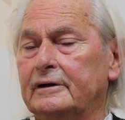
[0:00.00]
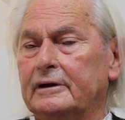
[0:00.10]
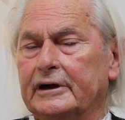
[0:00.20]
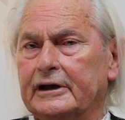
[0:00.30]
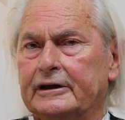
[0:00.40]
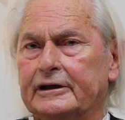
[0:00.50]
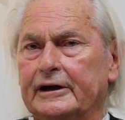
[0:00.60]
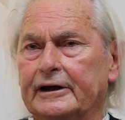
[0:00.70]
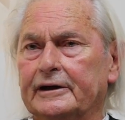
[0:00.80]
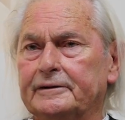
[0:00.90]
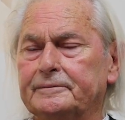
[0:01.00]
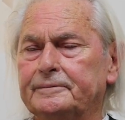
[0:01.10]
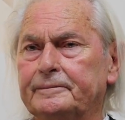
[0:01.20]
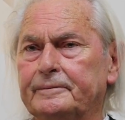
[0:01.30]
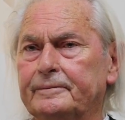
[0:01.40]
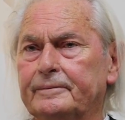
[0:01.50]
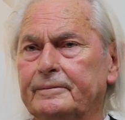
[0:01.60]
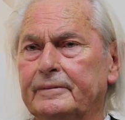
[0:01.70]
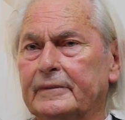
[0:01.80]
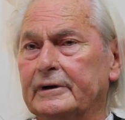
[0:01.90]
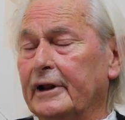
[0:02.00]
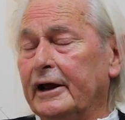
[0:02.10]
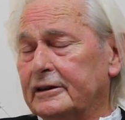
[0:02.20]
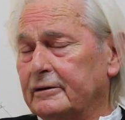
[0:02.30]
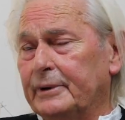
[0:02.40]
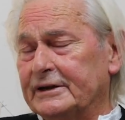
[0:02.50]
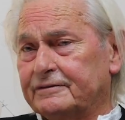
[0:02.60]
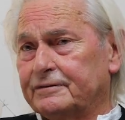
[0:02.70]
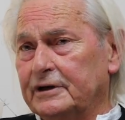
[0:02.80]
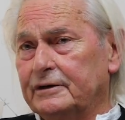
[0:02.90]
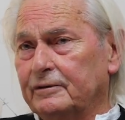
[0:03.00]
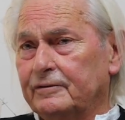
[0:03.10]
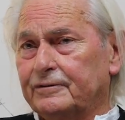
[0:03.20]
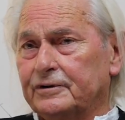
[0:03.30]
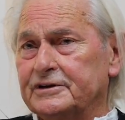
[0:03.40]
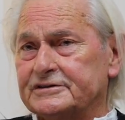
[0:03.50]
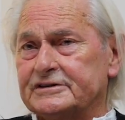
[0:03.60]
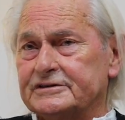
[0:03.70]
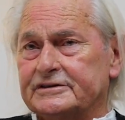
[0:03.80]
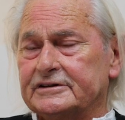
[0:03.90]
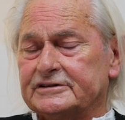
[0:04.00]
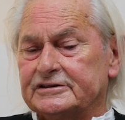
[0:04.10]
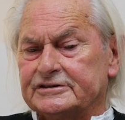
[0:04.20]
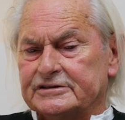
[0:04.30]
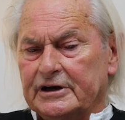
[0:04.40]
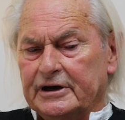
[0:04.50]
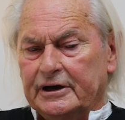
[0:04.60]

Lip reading: Like the Westfriedhof, for instance. This is